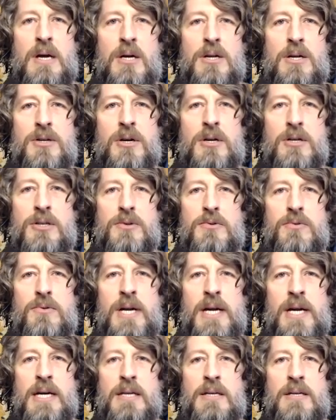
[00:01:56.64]
Doctor
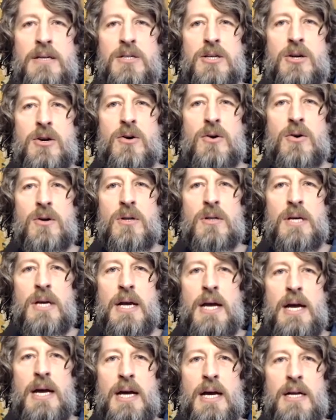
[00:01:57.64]
Recht is
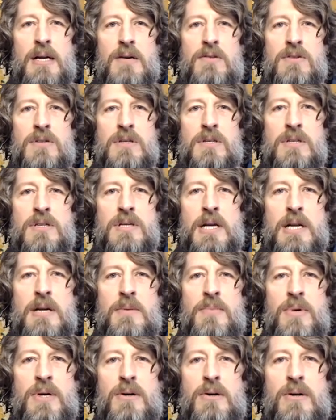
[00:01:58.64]
currently head of
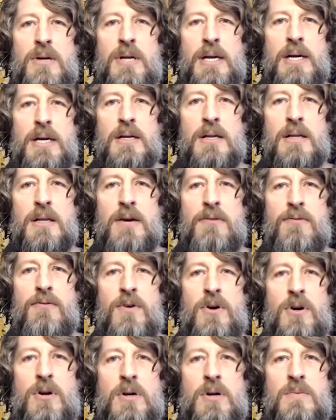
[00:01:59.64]
sustainability at Aleph
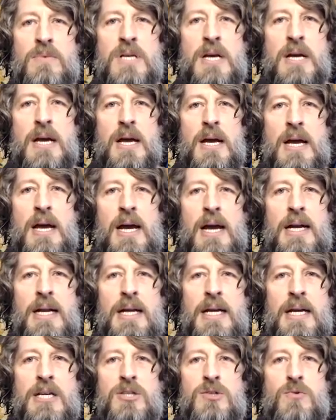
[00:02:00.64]
Farms,
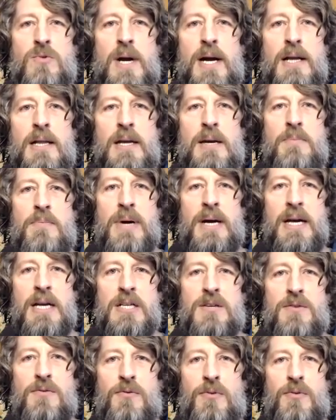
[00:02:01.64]
an
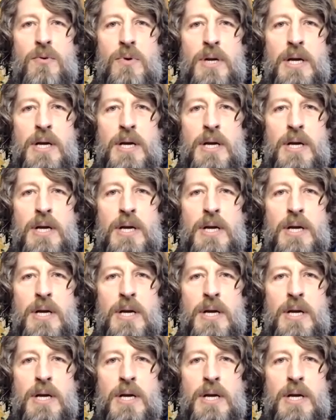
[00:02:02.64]
Israeli-based food